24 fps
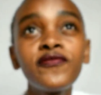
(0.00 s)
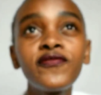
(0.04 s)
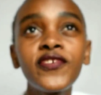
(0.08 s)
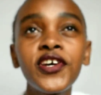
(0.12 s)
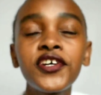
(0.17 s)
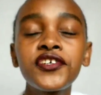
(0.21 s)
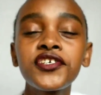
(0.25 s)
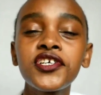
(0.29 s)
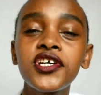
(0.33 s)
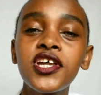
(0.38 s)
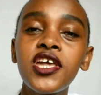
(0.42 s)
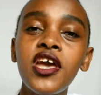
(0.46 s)

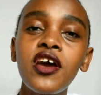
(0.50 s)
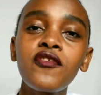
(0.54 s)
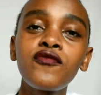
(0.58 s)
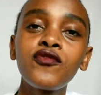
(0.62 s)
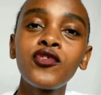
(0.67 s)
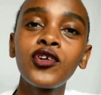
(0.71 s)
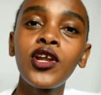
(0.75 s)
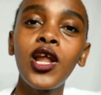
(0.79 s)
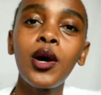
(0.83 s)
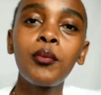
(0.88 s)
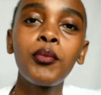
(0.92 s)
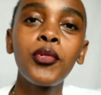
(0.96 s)
very
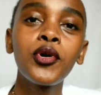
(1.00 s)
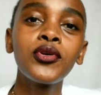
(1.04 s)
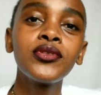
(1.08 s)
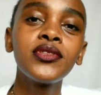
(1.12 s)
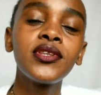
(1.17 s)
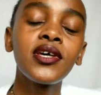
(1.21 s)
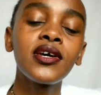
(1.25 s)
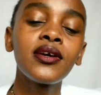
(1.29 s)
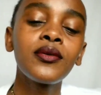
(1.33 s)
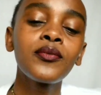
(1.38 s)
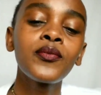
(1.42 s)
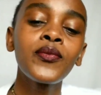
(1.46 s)
careful about
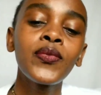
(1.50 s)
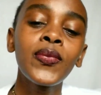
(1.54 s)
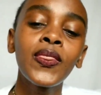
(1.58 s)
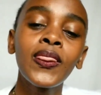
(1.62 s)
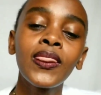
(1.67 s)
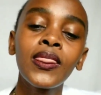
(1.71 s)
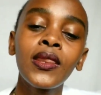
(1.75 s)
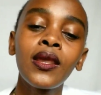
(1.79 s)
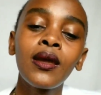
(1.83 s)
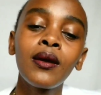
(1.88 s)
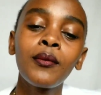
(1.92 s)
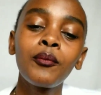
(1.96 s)
the
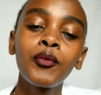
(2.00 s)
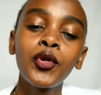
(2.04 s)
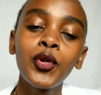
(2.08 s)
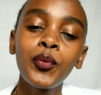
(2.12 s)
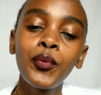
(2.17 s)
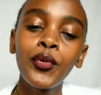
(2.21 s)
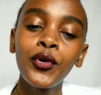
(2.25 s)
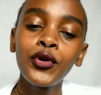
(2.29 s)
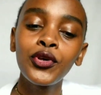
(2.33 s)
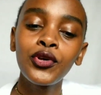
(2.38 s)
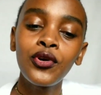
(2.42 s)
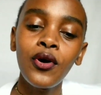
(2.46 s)

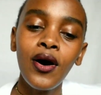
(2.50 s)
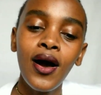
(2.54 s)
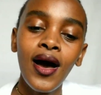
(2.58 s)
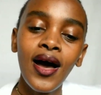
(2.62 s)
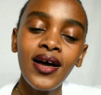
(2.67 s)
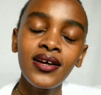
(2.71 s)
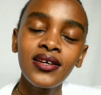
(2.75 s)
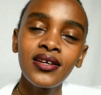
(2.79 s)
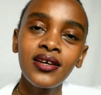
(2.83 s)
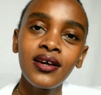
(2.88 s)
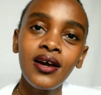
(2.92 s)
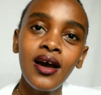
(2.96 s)
people you're
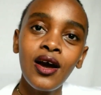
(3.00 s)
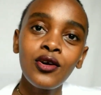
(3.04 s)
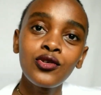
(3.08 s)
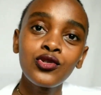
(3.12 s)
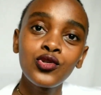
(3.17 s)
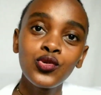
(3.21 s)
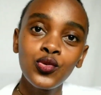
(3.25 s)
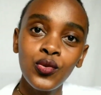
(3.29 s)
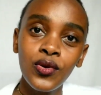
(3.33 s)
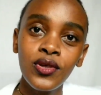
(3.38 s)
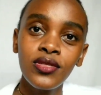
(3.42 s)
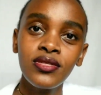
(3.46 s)
hanging
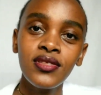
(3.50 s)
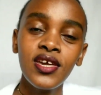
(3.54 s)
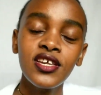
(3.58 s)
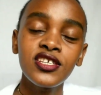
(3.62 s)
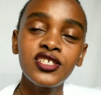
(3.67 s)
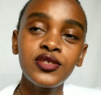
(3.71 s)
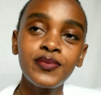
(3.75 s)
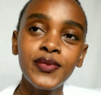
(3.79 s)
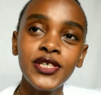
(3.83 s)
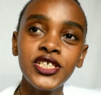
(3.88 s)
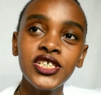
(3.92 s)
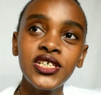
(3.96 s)
out with,
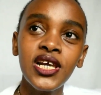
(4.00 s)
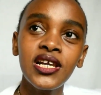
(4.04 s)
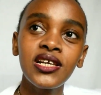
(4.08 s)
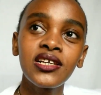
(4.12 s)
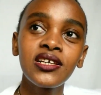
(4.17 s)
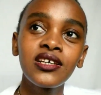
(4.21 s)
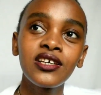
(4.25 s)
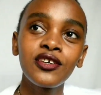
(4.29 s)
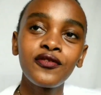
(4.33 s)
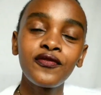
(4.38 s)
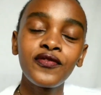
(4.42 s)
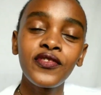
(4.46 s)

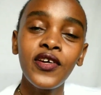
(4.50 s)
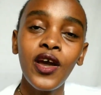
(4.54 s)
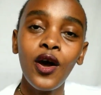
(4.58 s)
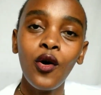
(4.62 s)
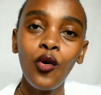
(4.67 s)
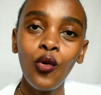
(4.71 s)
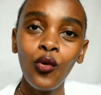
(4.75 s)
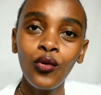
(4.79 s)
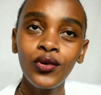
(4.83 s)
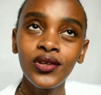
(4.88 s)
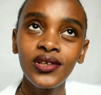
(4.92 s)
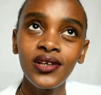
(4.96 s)
especially if they're
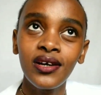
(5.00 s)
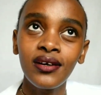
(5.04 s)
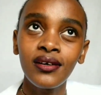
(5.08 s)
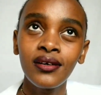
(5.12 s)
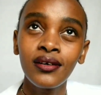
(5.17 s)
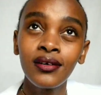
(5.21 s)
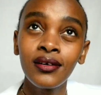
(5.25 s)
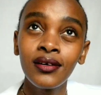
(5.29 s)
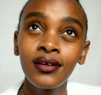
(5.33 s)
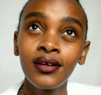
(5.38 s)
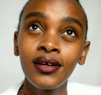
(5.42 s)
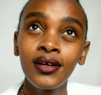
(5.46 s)
older.
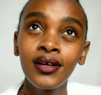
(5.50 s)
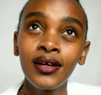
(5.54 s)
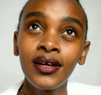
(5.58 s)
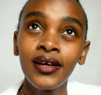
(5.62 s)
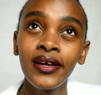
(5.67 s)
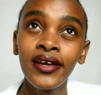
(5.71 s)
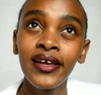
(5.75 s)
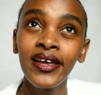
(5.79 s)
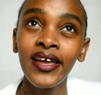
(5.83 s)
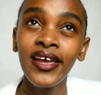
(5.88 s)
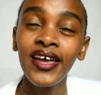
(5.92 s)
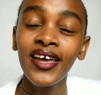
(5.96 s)

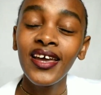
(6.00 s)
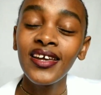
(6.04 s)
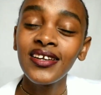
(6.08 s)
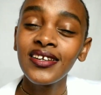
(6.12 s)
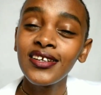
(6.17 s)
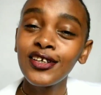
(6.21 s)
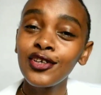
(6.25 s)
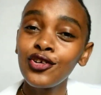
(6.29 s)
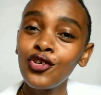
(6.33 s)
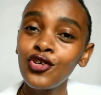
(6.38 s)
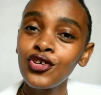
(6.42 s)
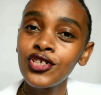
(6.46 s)
And
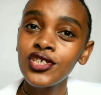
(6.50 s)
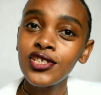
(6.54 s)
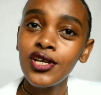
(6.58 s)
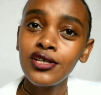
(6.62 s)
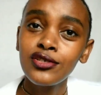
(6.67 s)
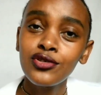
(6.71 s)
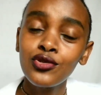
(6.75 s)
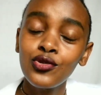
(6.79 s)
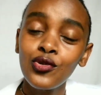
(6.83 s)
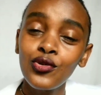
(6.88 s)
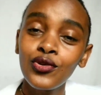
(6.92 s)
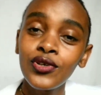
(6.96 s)
not
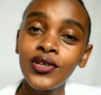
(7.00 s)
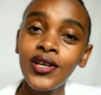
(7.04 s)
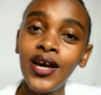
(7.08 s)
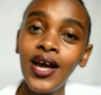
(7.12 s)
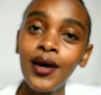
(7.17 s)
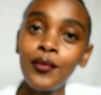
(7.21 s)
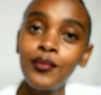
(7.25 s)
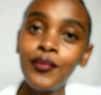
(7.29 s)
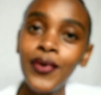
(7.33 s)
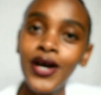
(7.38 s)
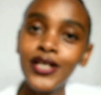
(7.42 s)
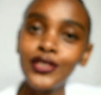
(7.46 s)
just
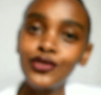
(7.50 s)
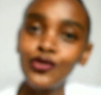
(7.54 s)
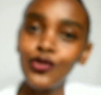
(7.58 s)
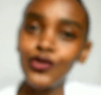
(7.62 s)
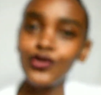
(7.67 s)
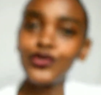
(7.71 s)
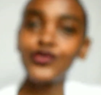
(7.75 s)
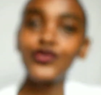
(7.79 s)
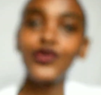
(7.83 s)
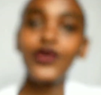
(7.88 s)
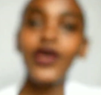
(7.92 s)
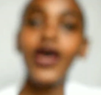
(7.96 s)
older, but
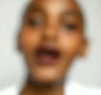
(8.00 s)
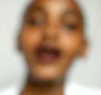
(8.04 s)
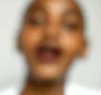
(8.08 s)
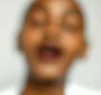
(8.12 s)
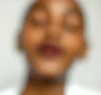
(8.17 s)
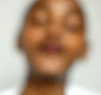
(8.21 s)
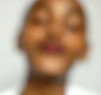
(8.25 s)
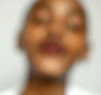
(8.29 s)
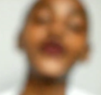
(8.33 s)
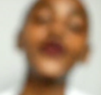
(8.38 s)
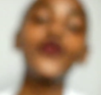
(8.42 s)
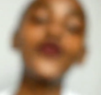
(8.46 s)
also
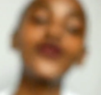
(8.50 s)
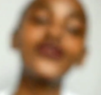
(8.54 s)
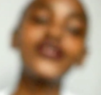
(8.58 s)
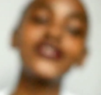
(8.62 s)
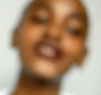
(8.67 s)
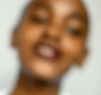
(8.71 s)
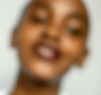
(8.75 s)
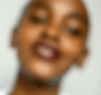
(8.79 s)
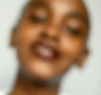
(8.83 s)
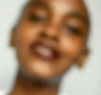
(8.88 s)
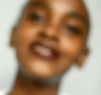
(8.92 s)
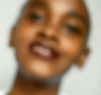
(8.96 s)
younger,
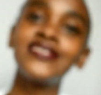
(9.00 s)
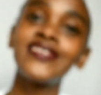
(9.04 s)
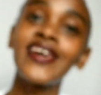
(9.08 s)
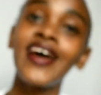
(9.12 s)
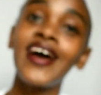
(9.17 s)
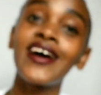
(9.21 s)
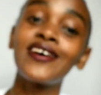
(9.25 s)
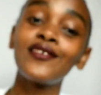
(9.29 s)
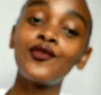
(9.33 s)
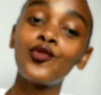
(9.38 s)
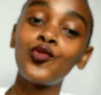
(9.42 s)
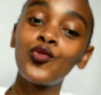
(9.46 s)
because there
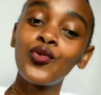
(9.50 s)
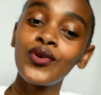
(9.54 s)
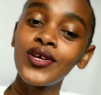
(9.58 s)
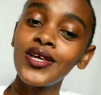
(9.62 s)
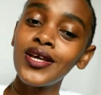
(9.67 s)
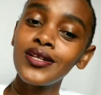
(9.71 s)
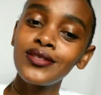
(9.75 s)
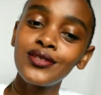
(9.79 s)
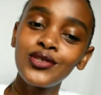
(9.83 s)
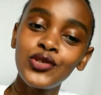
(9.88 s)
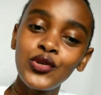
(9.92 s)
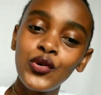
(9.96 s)
are
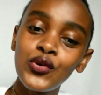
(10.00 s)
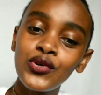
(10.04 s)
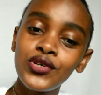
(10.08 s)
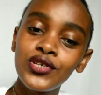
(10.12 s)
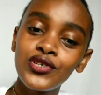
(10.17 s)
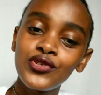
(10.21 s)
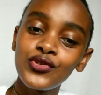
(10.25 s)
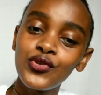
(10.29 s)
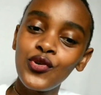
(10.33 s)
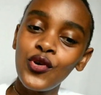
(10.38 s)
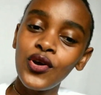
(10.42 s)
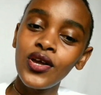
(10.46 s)
weird
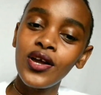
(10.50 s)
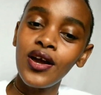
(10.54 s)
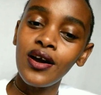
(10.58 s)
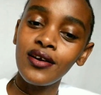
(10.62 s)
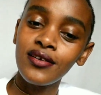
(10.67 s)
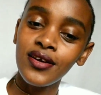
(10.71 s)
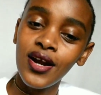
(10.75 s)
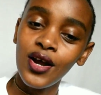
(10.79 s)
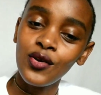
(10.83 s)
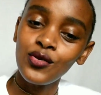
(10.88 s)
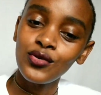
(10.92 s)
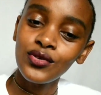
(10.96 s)
stories going
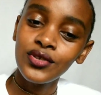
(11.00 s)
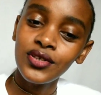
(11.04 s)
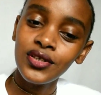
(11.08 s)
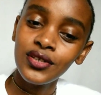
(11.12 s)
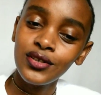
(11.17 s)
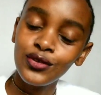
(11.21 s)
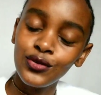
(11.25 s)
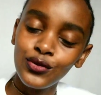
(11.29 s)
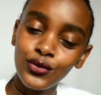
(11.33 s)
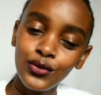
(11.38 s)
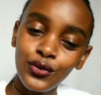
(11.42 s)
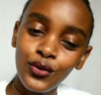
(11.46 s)
around,
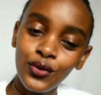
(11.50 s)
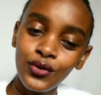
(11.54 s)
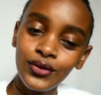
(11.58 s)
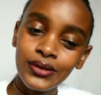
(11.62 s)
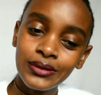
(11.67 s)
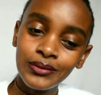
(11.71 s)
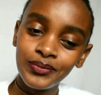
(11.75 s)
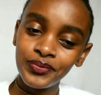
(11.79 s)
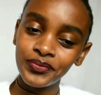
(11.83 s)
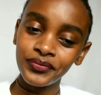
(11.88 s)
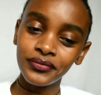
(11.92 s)
you know,